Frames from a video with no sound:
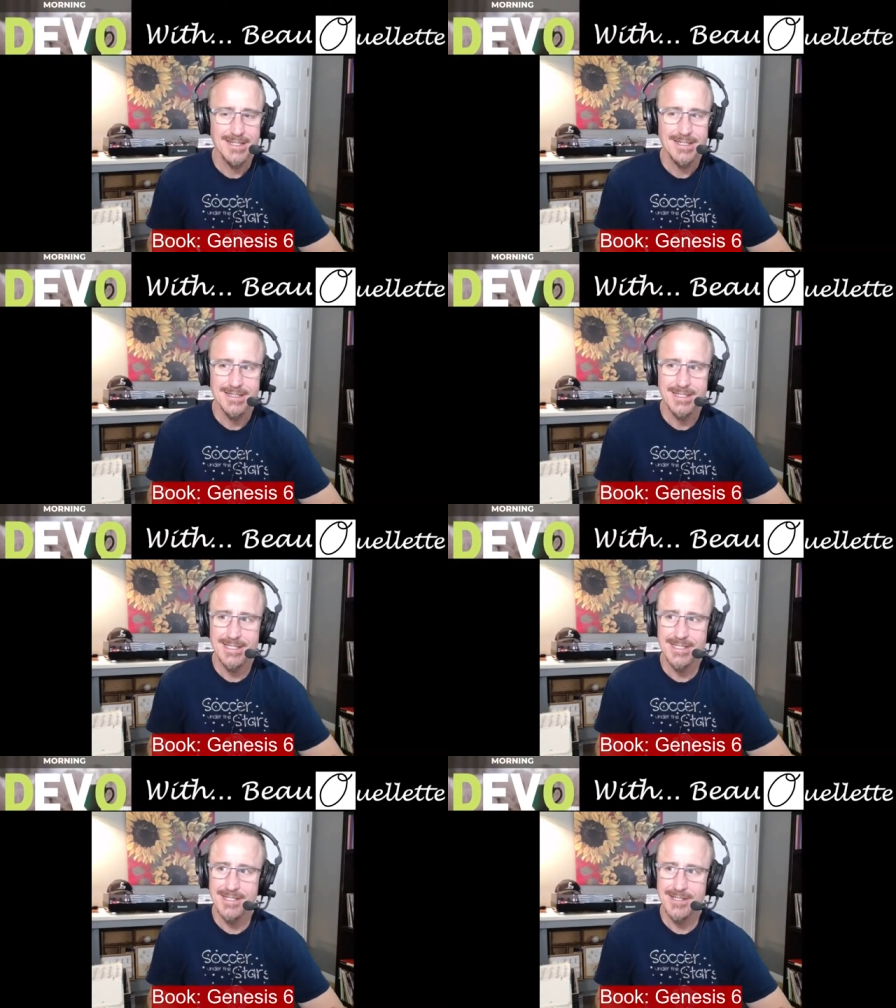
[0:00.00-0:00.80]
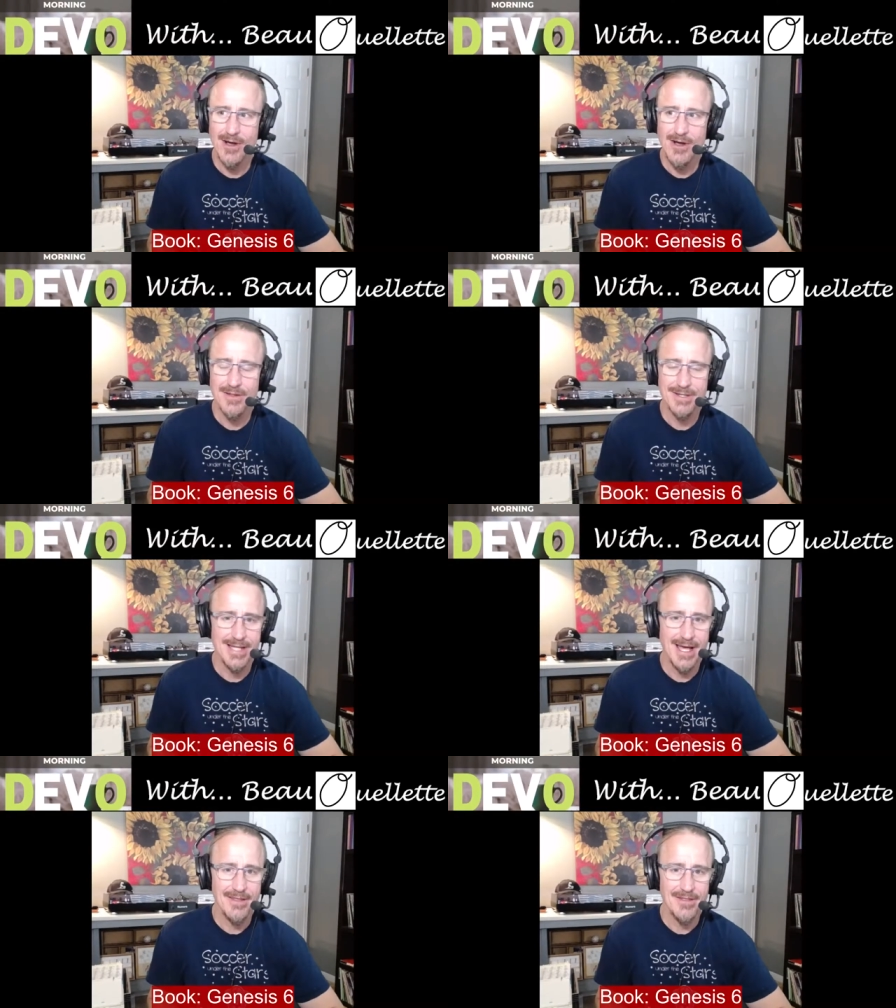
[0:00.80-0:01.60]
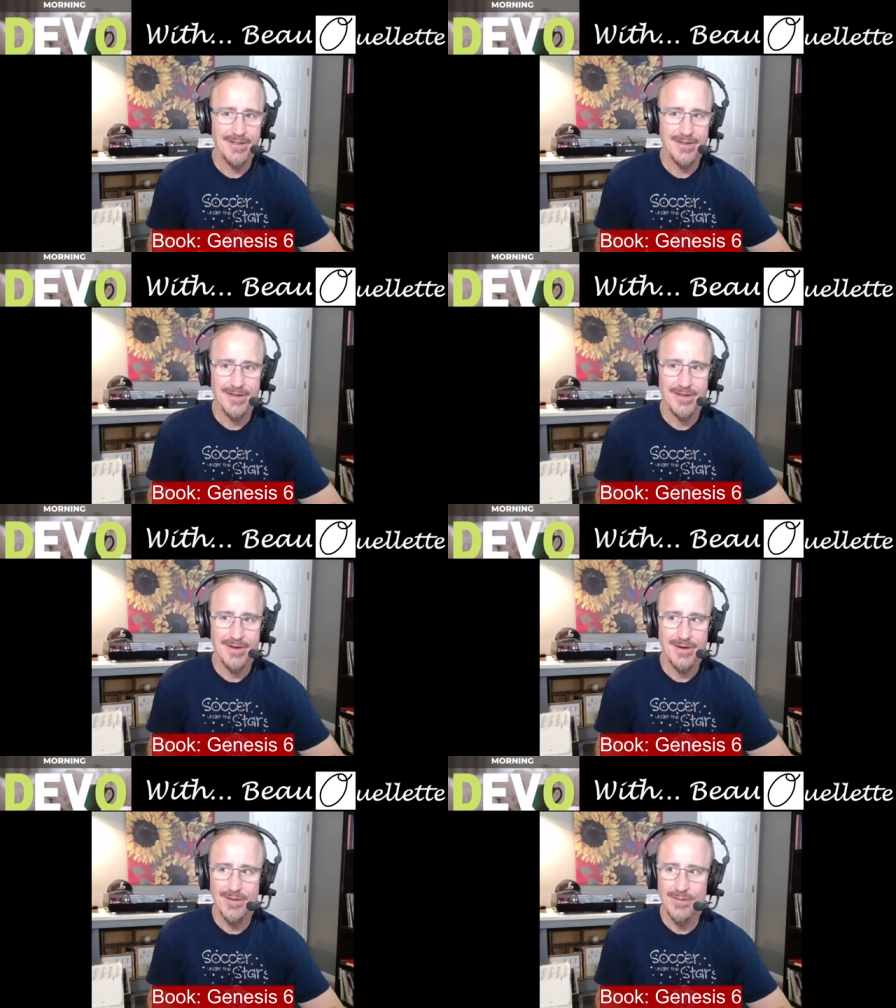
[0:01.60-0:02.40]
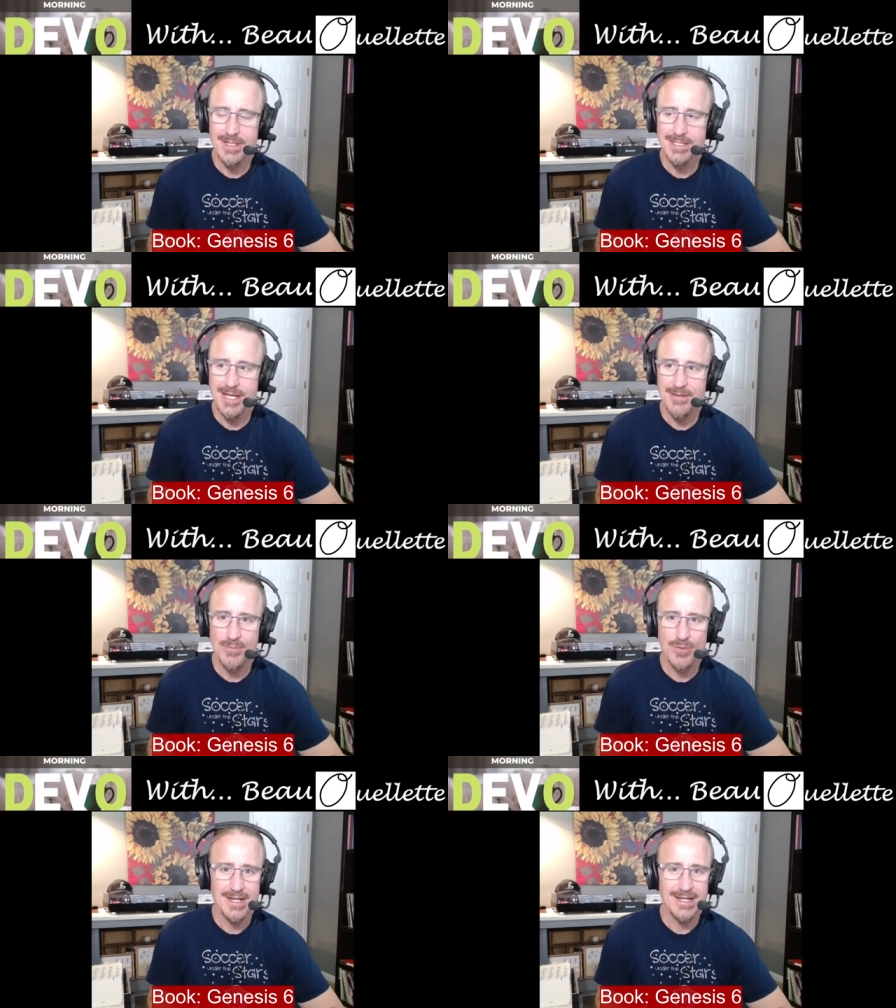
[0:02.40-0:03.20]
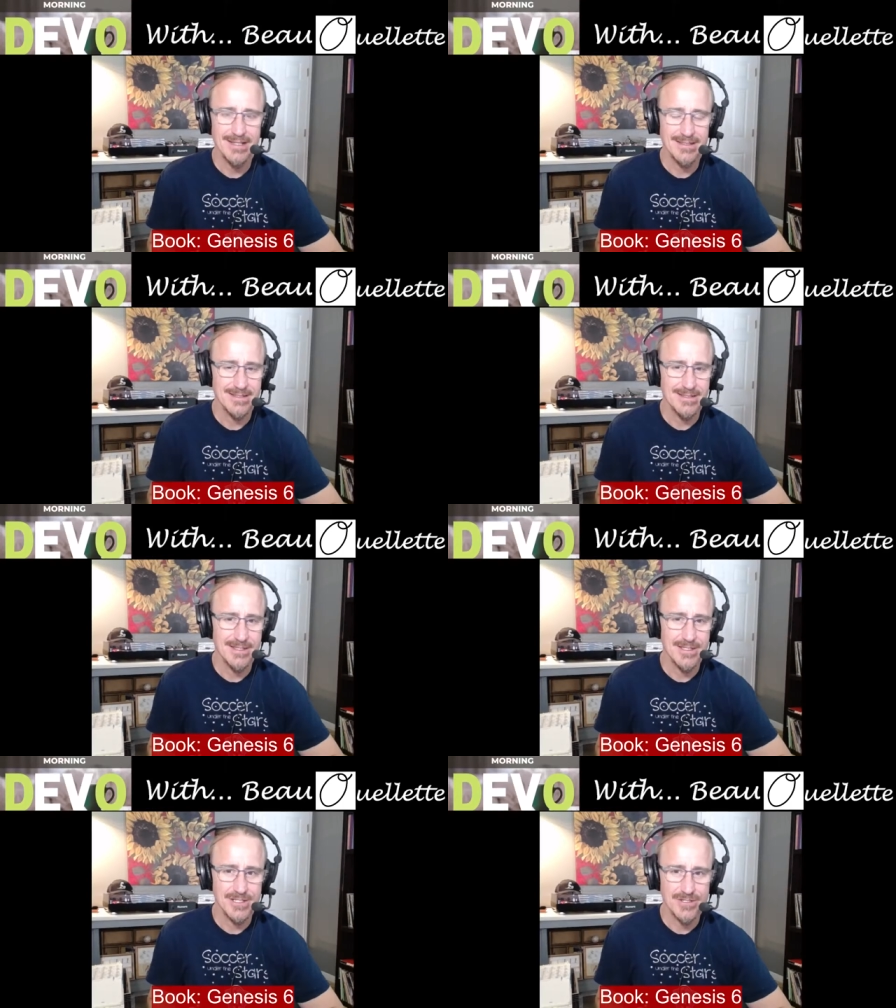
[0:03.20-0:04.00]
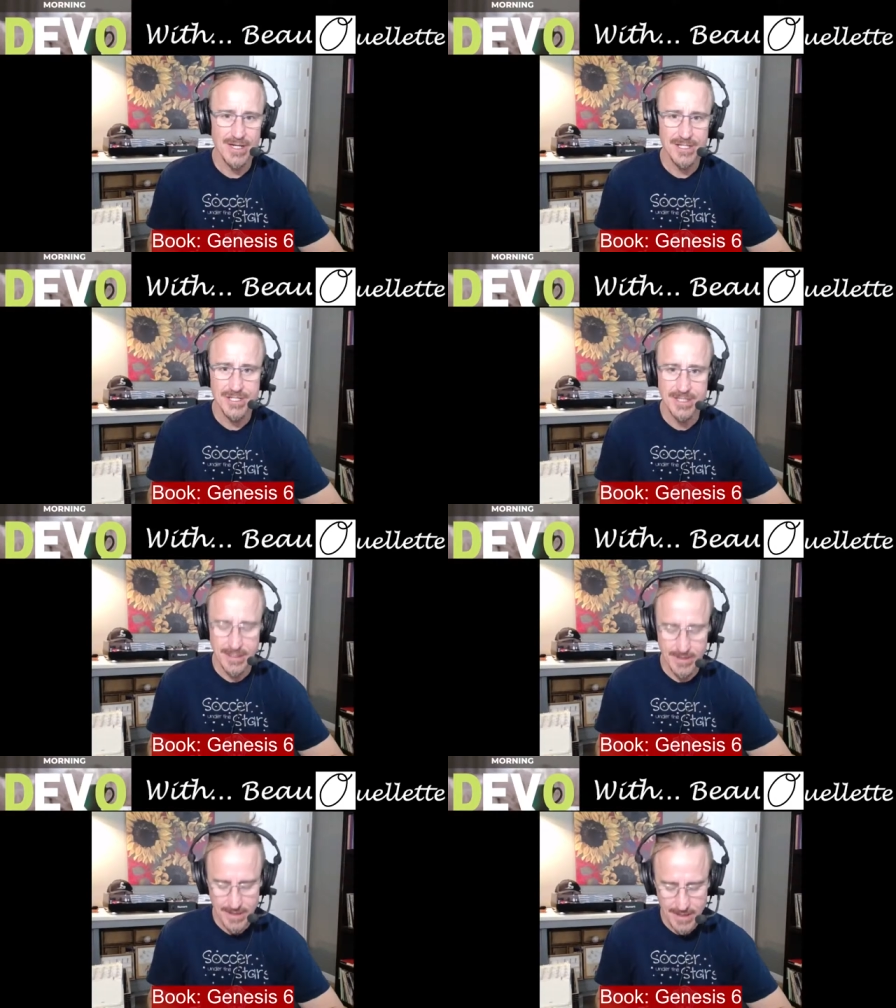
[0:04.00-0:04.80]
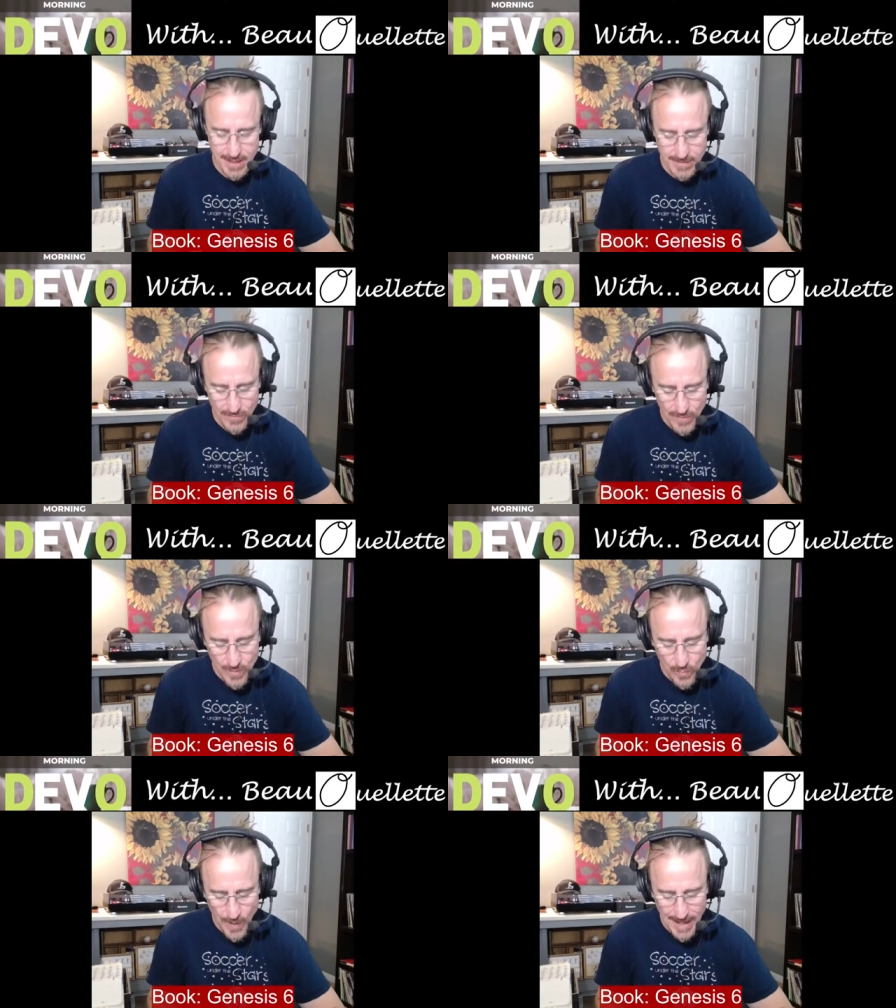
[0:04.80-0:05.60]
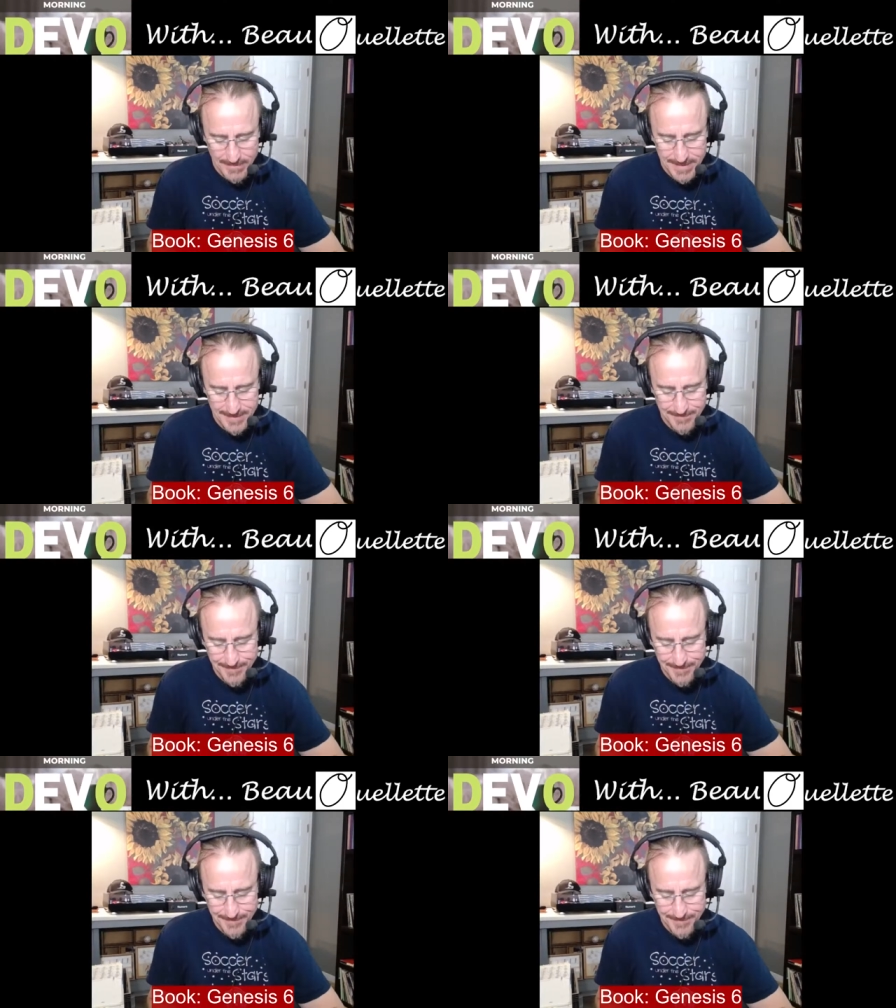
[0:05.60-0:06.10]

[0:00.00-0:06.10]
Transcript: Jesus saw the death, uh, what death brings, the destruction, and, and, and wept.